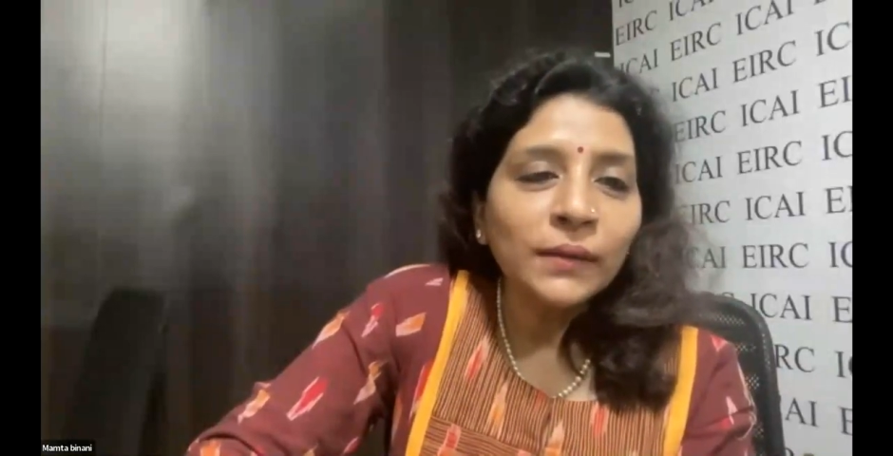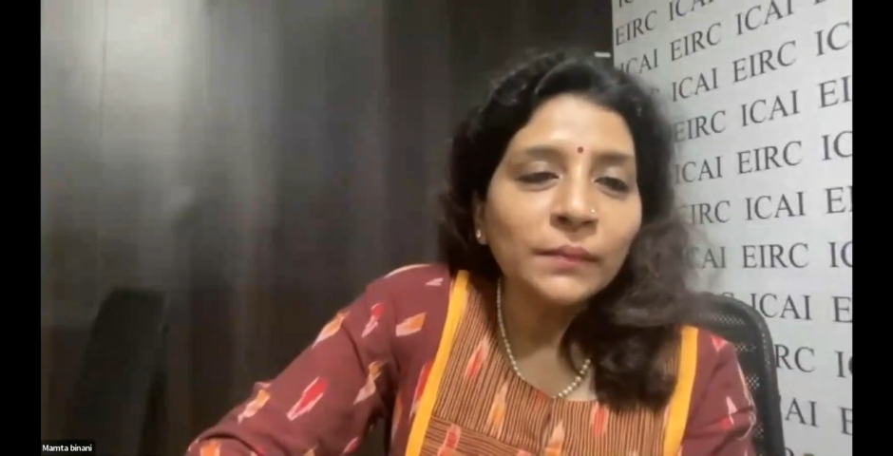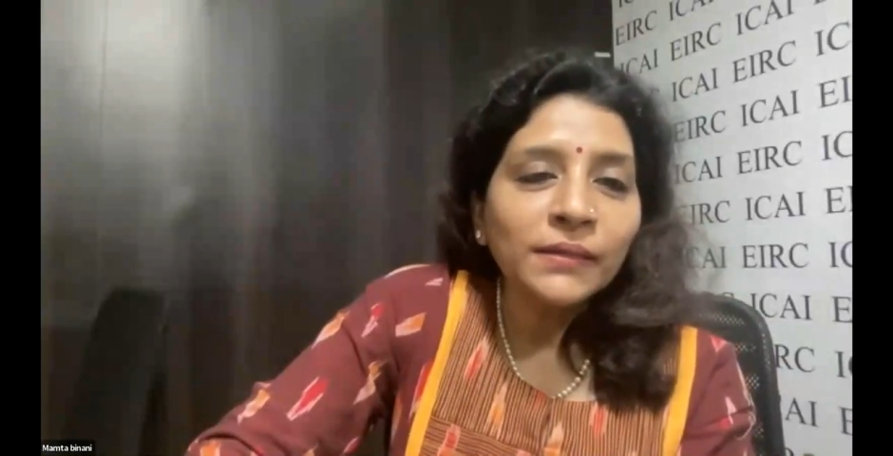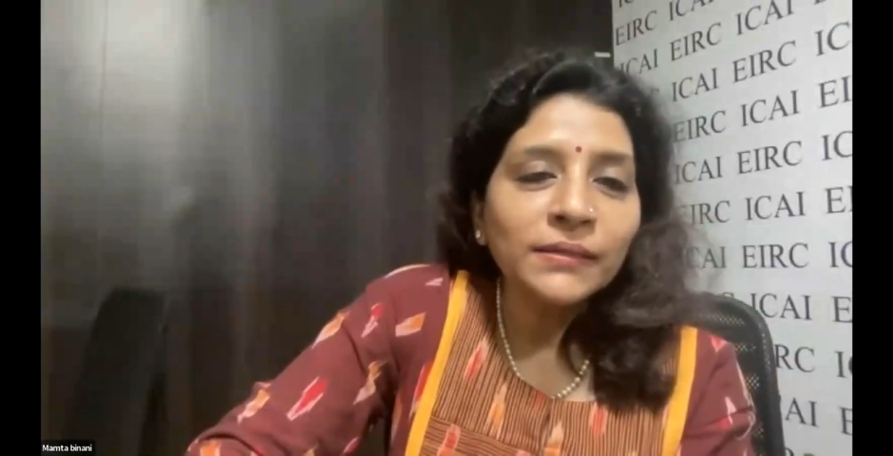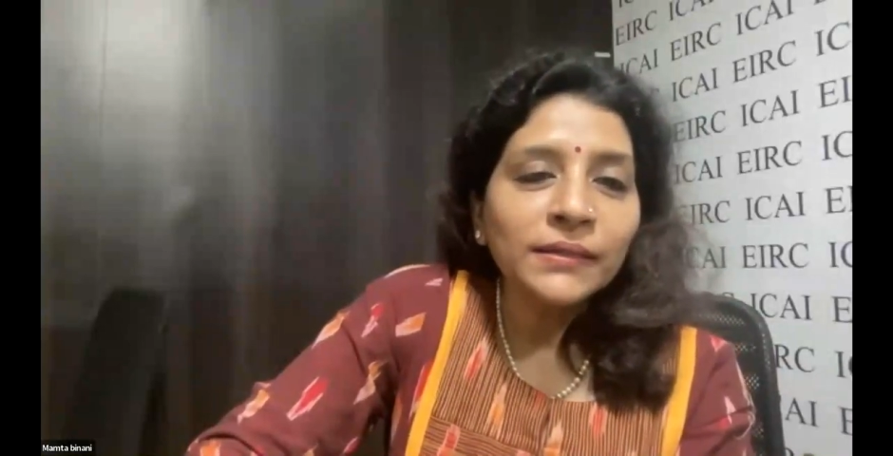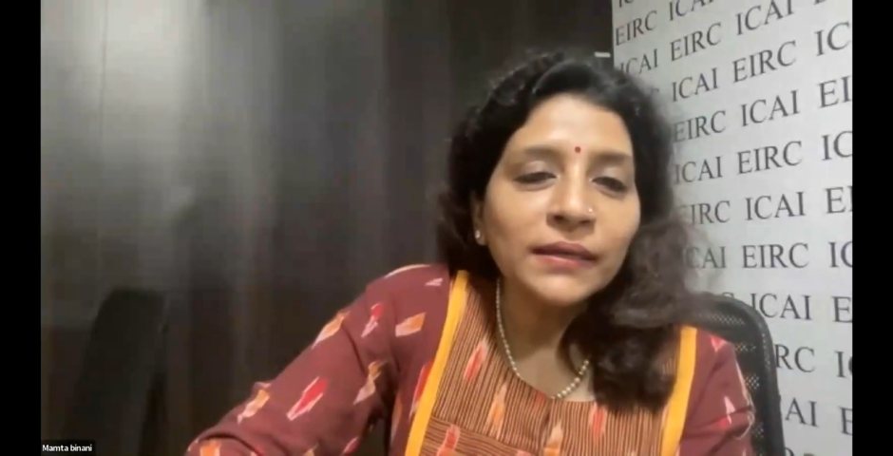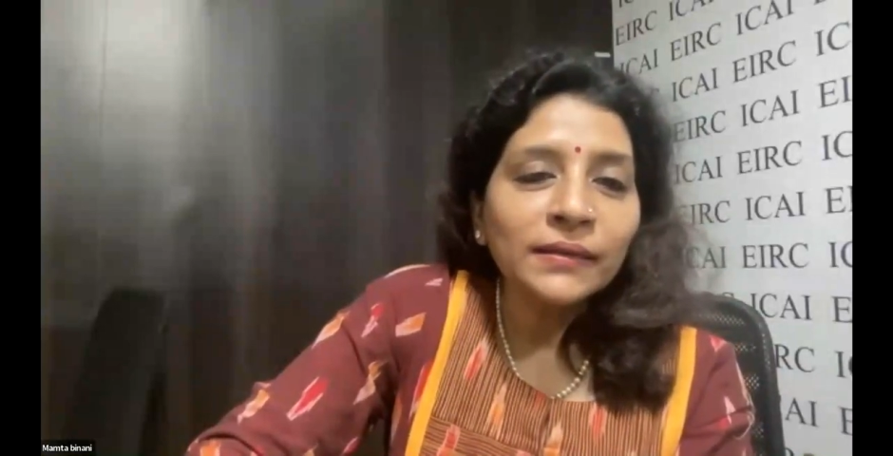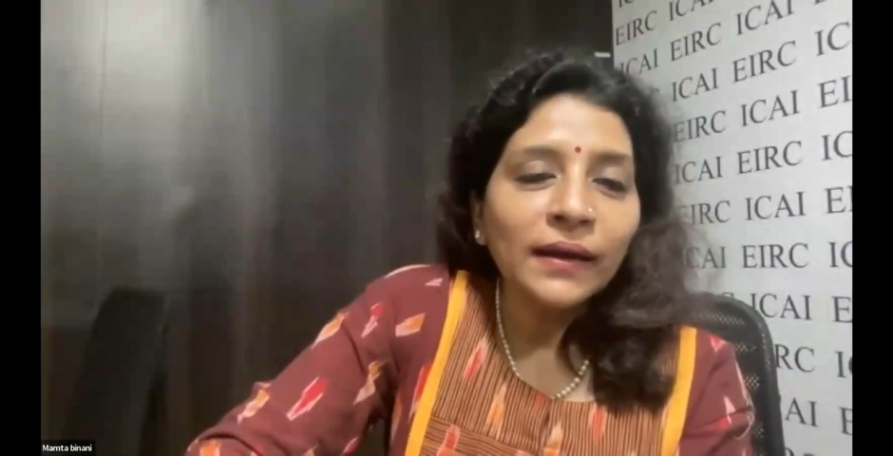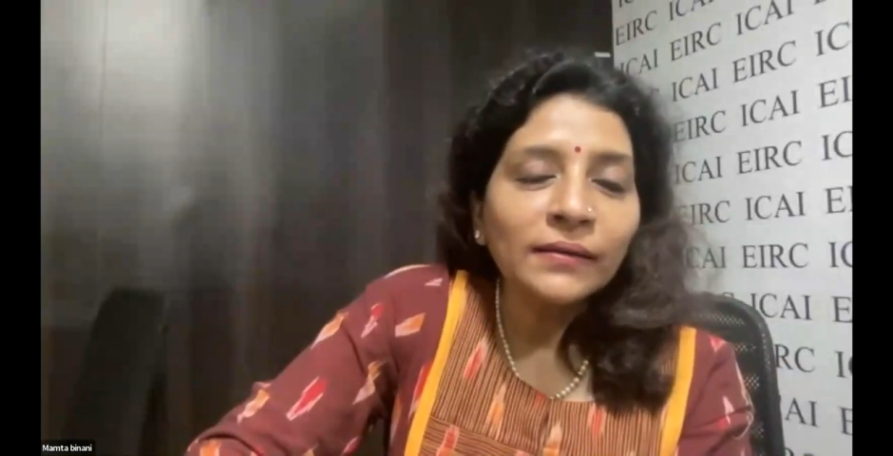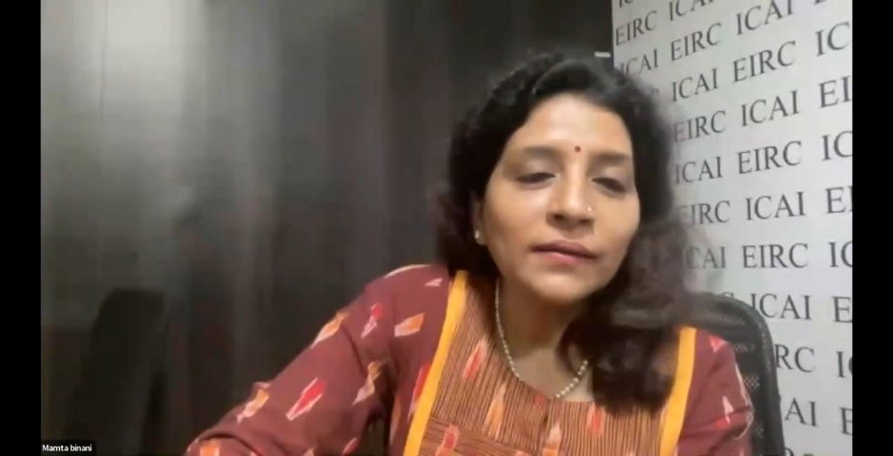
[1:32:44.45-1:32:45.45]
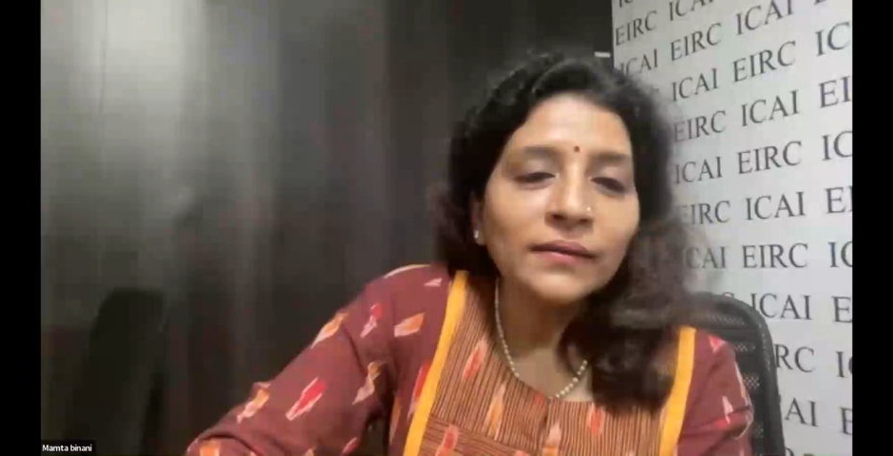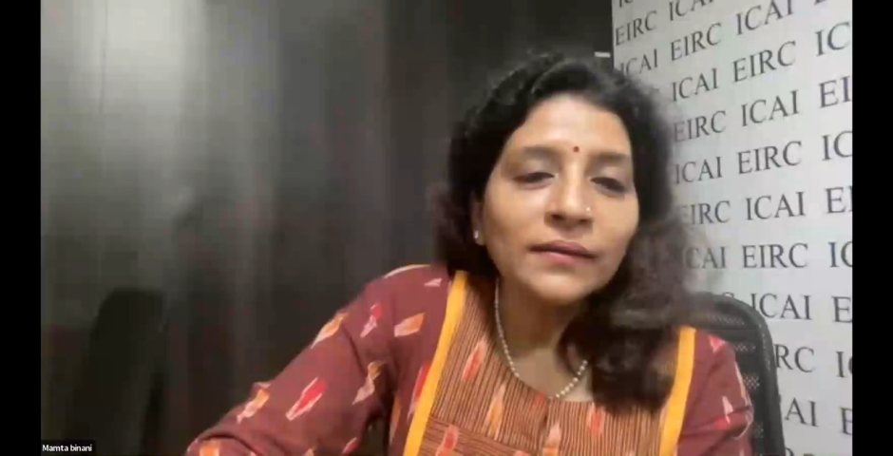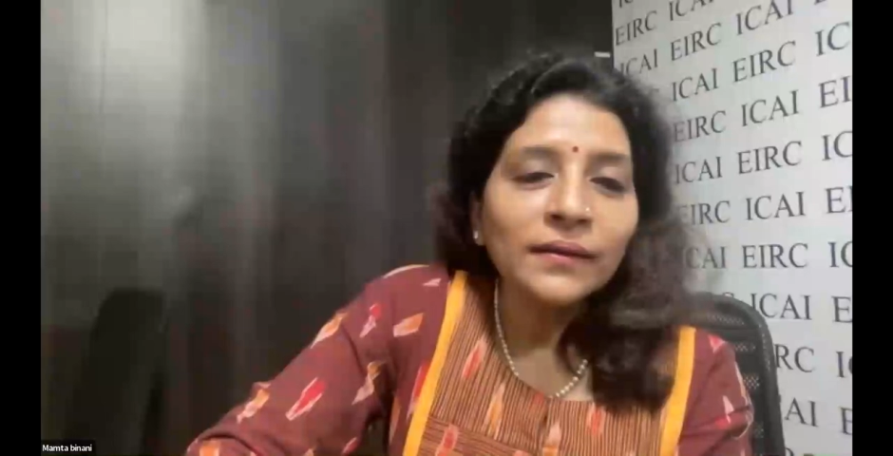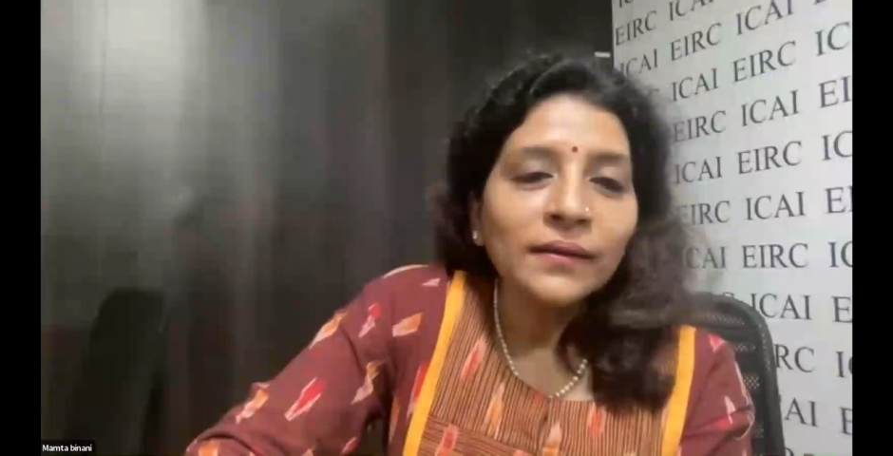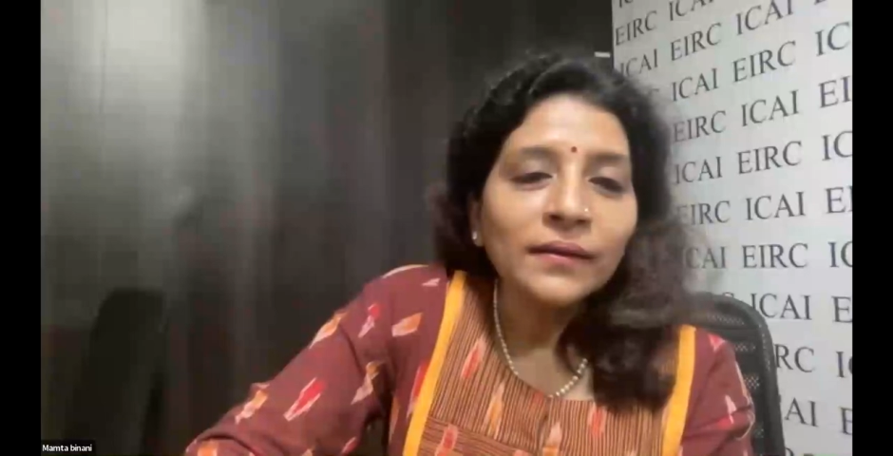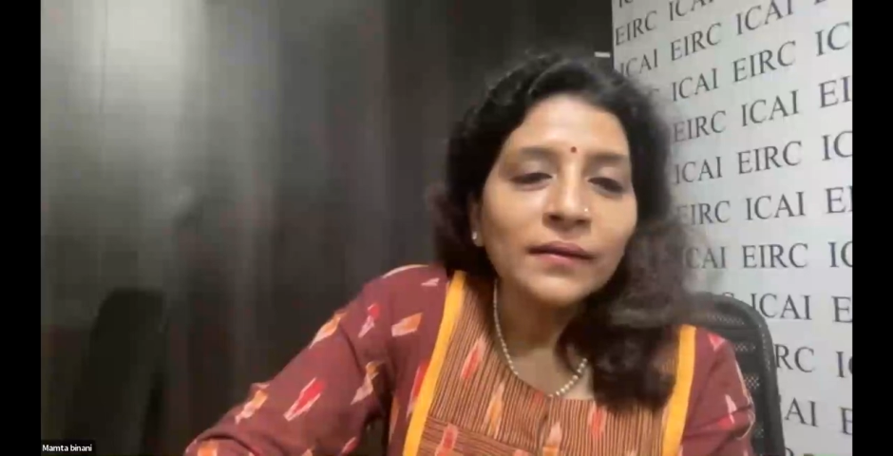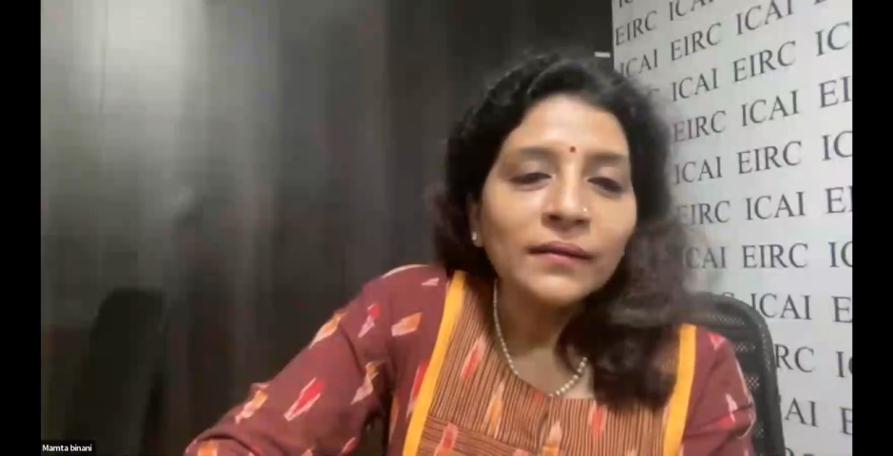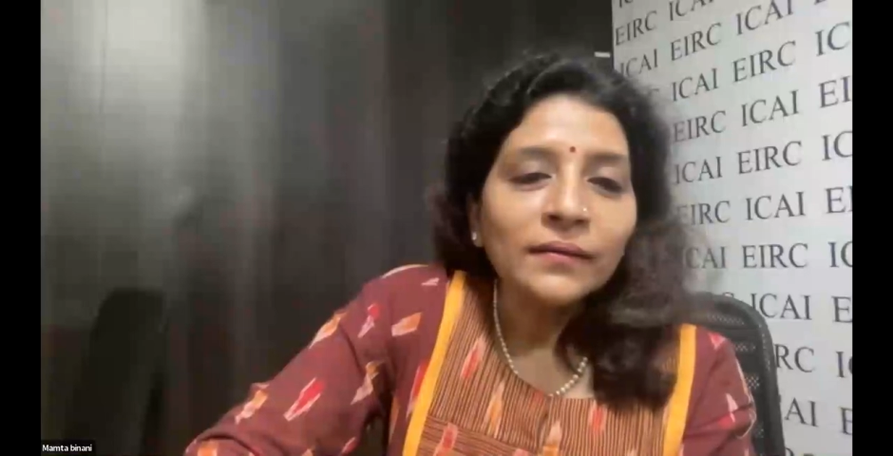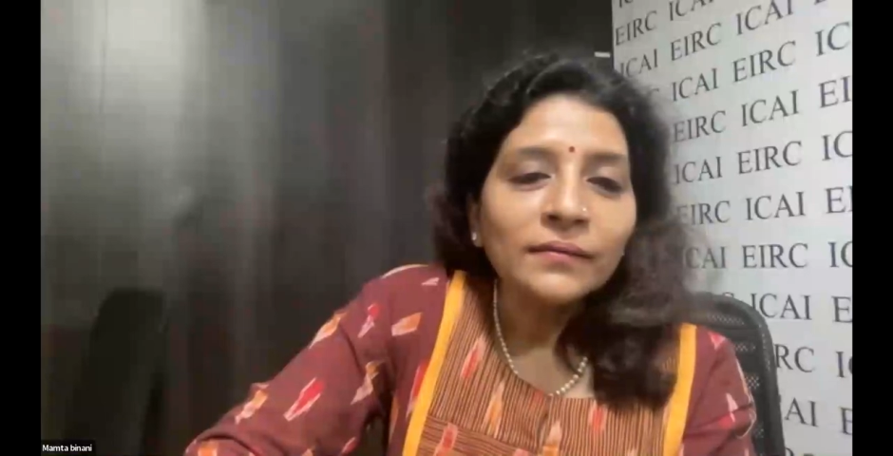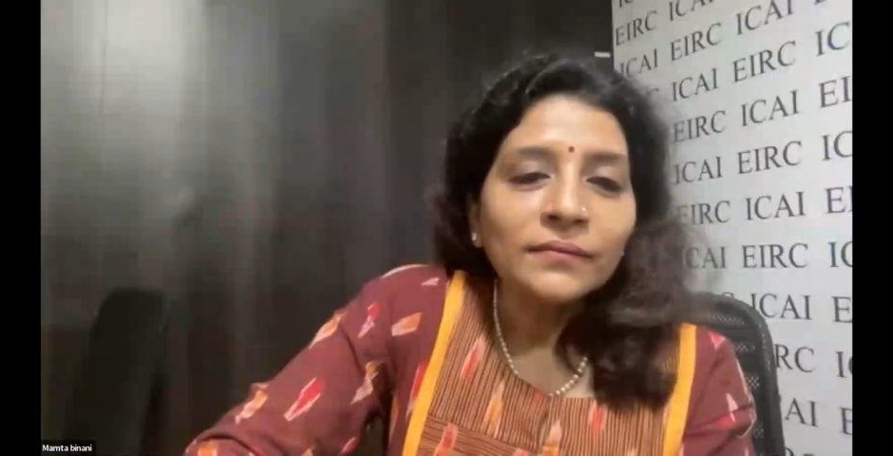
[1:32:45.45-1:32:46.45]
I must say that.
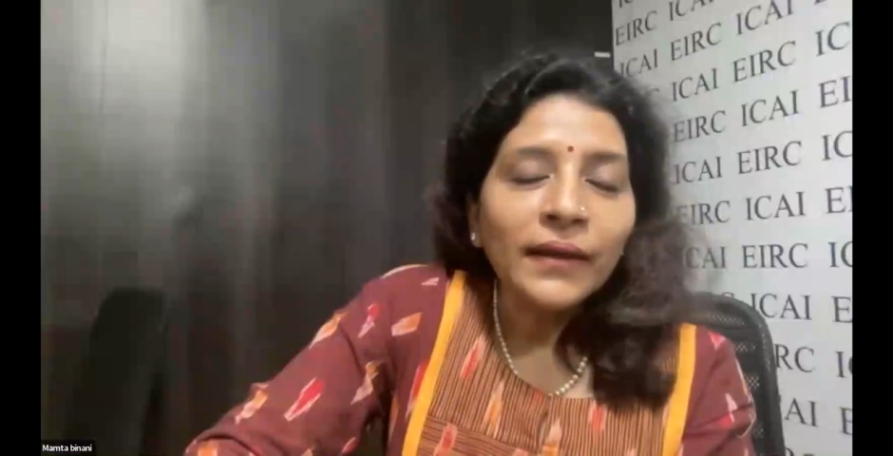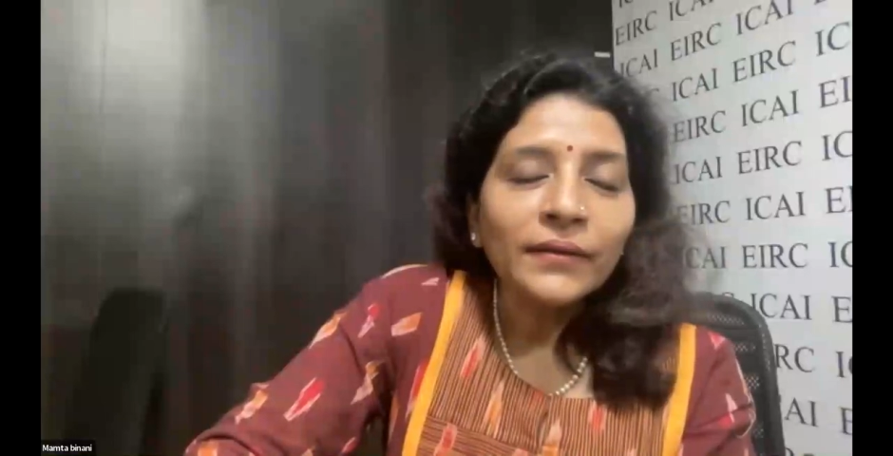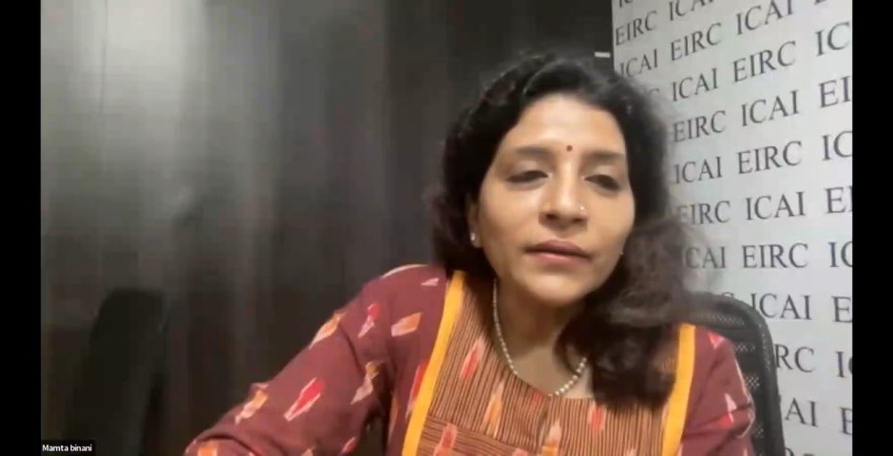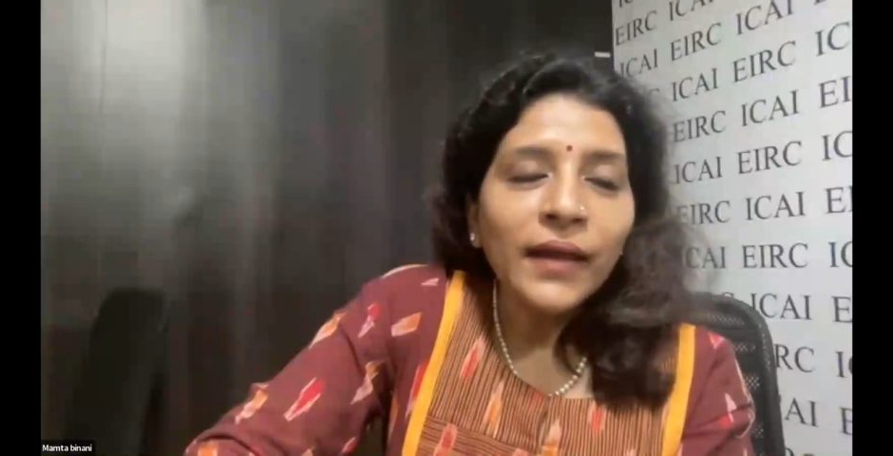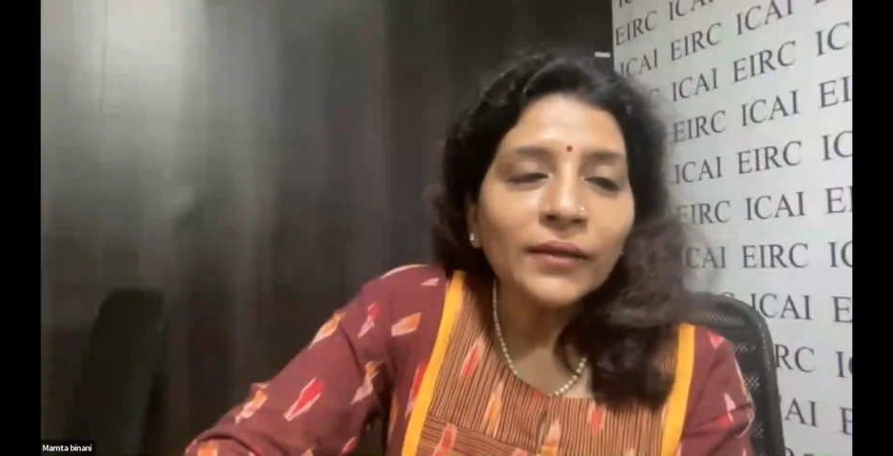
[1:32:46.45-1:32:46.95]
And it